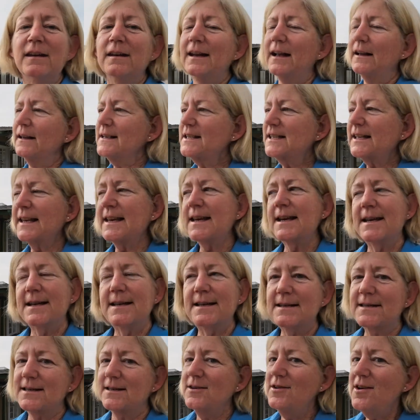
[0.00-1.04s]
Now, Leslie
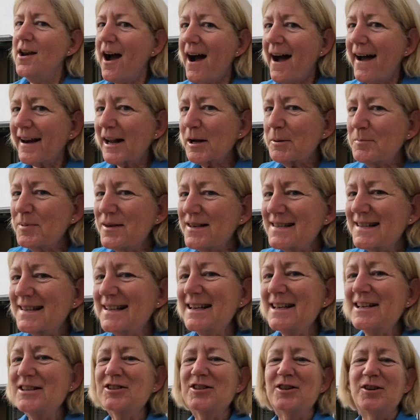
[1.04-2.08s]
is not a
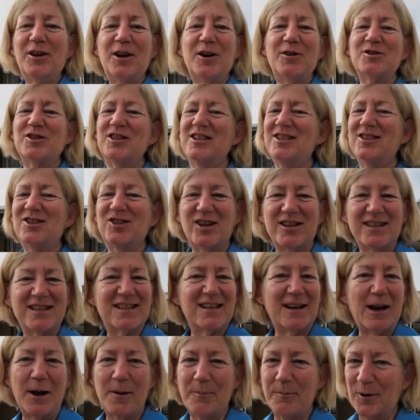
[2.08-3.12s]
business, you know, she's
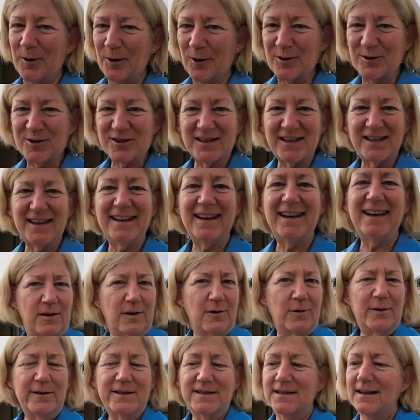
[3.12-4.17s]
just a person. You
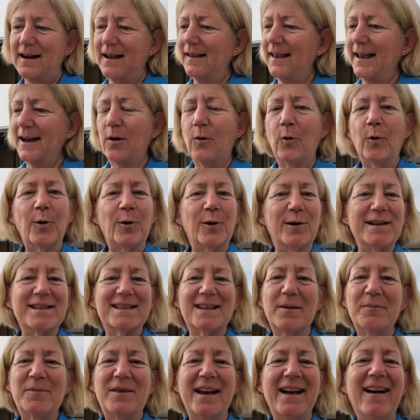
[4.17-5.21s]
know, it's not like ordering
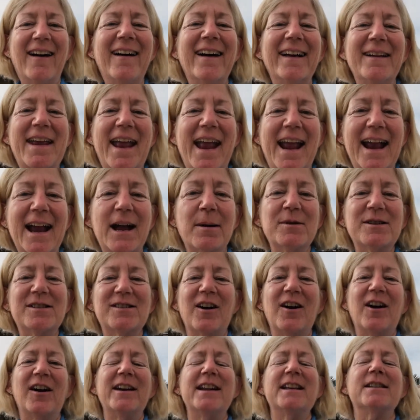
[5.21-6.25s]
something on
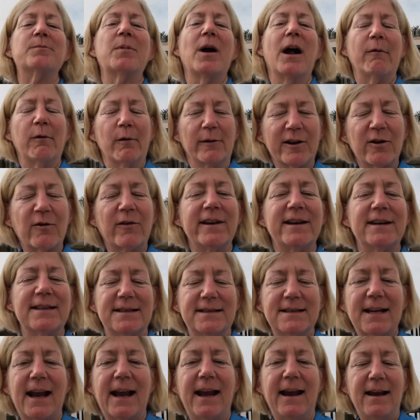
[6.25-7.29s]
Amazon. It's probably going to
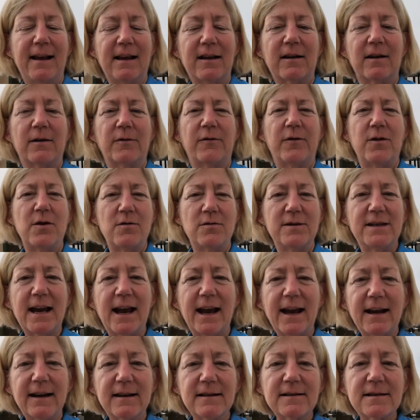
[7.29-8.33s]
take a few
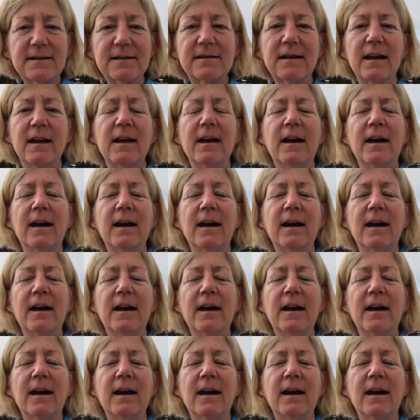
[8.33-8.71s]
days.